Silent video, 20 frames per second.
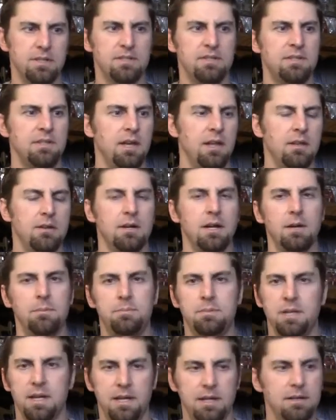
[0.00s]
cellar
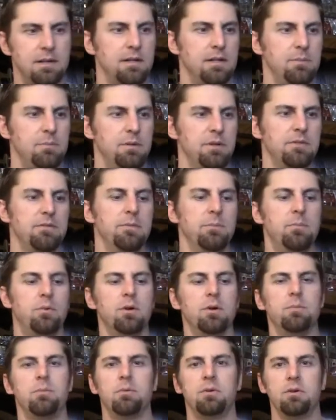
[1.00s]
update on a beer from
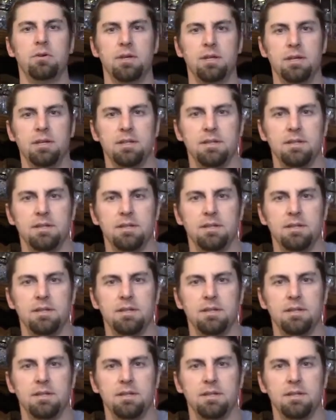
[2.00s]
Port Brewing,